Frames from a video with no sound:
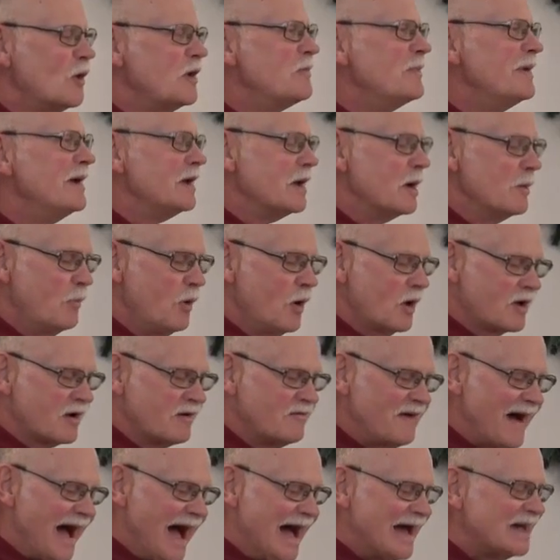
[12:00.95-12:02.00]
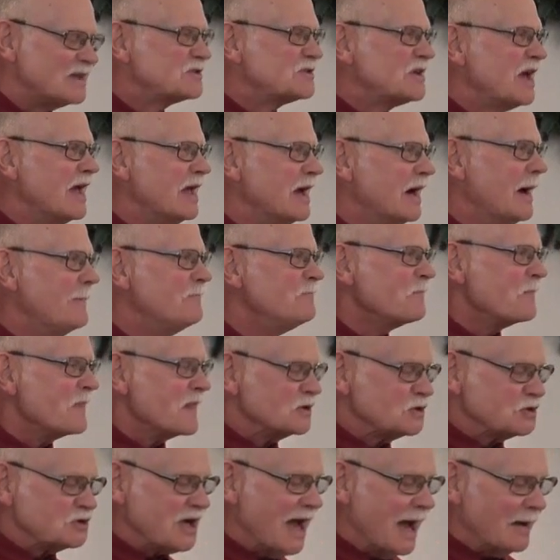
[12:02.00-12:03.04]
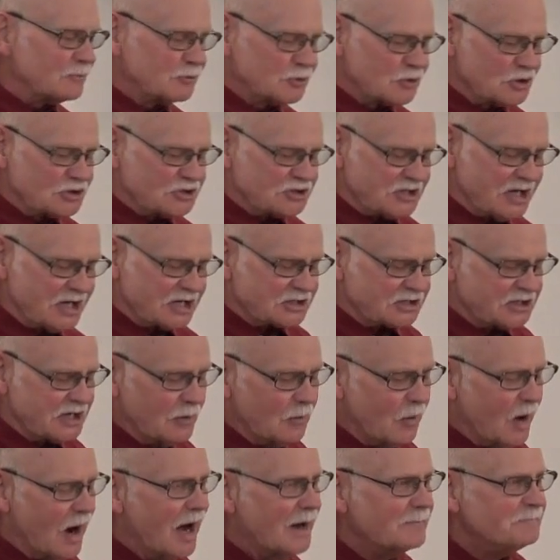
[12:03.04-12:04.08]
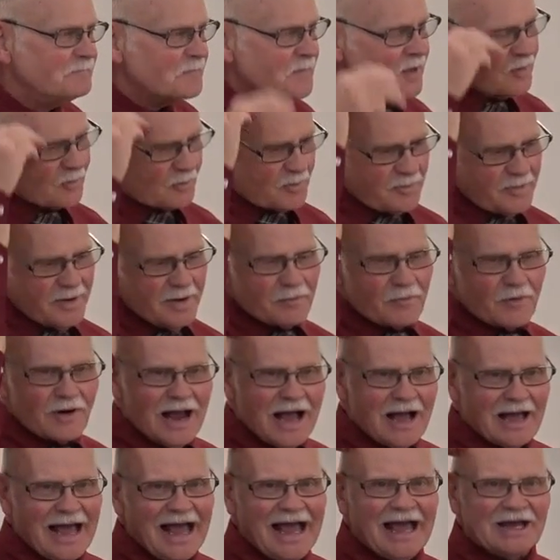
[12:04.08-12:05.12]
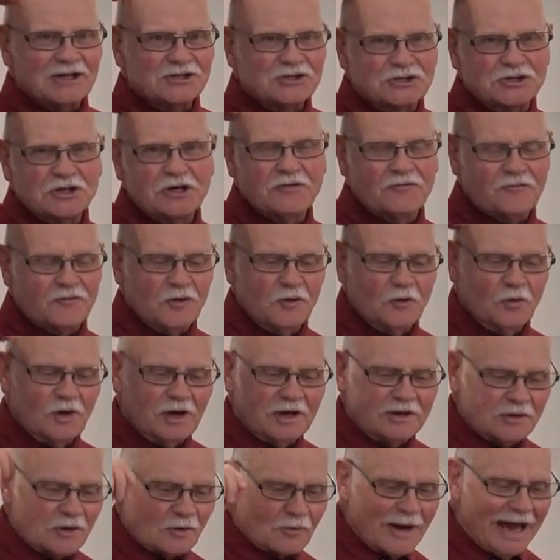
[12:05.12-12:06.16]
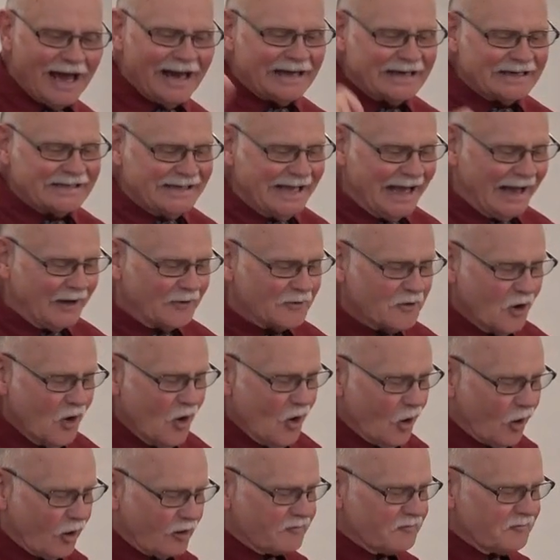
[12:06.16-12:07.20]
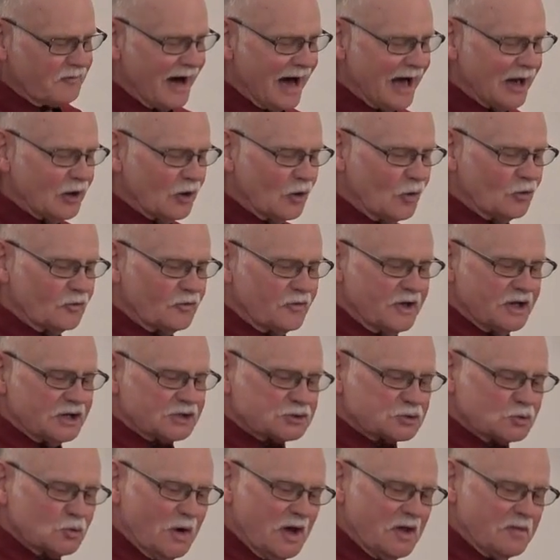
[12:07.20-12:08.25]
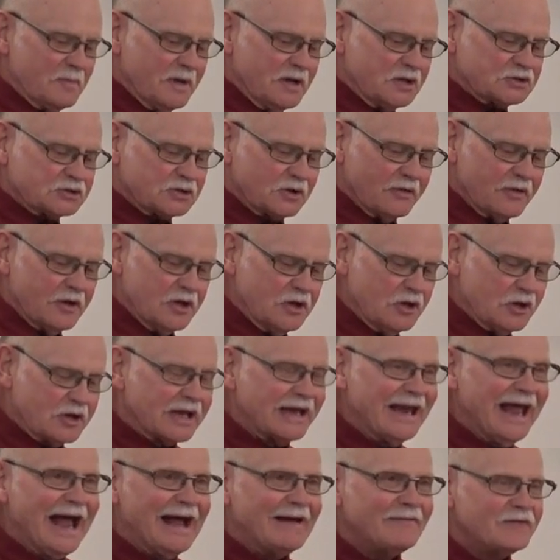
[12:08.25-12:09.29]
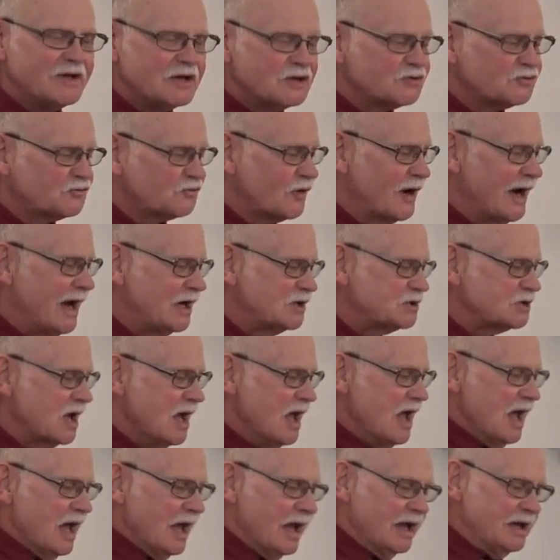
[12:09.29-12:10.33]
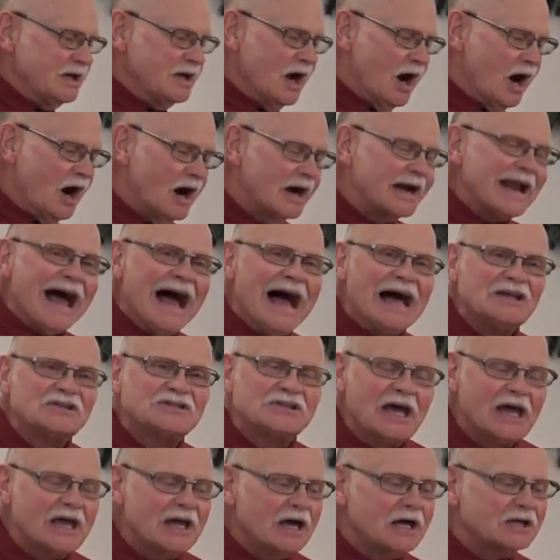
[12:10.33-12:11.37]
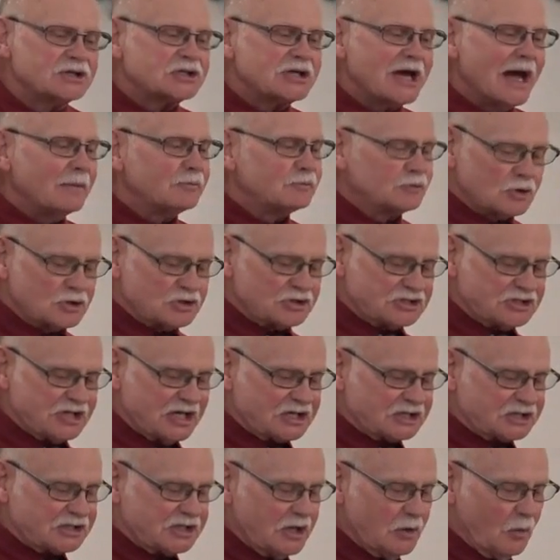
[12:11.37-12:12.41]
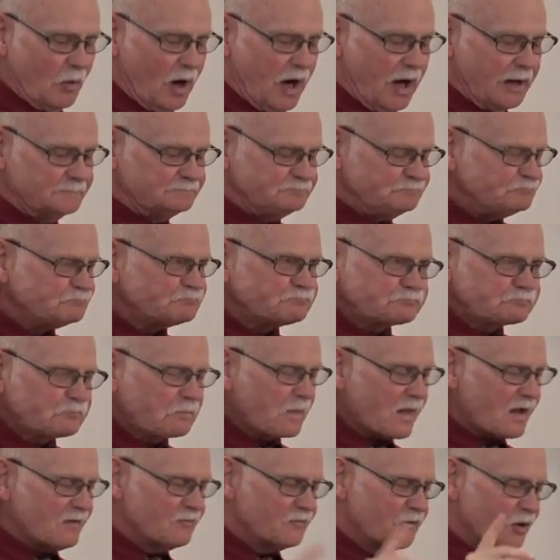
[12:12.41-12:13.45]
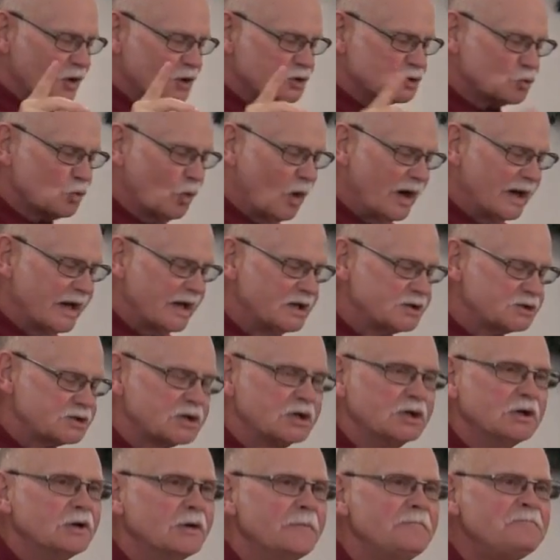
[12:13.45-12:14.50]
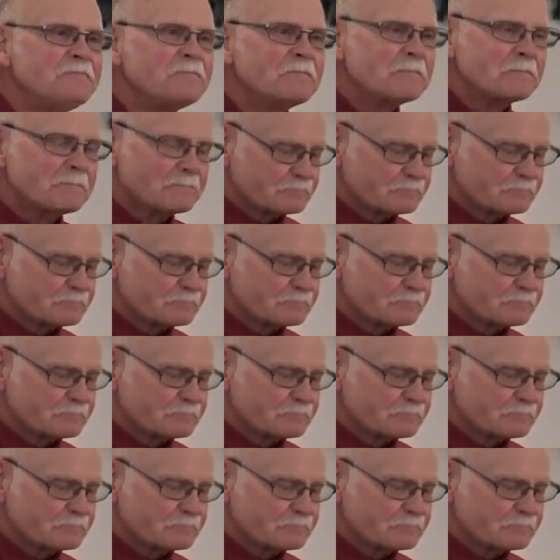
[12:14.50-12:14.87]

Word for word: with me in the book of Isaiah chapter 61. Remember, I asked you if you would to write it down or follow this with me so that you can have this fresh in your heart. Isaiah chapter 61, verse 1 and 2.